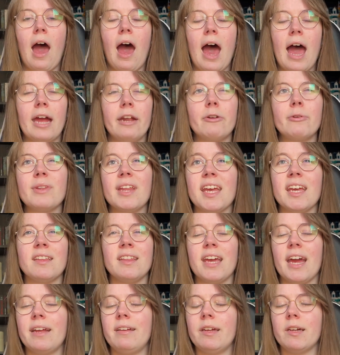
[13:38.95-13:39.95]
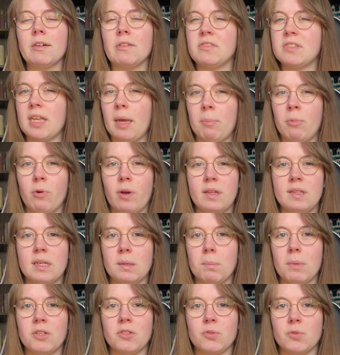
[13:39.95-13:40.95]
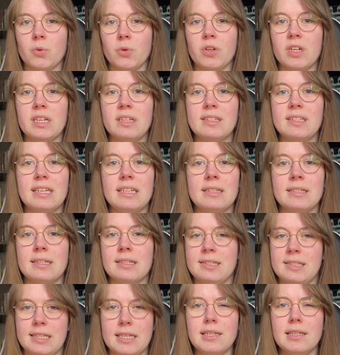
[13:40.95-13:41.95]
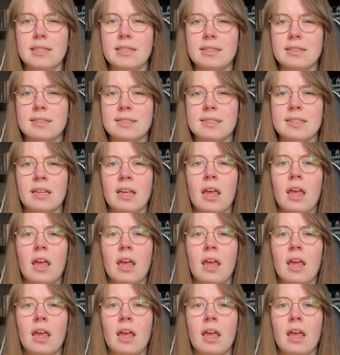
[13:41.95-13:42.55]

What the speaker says: I don't like the idea of separating my stories into scenes.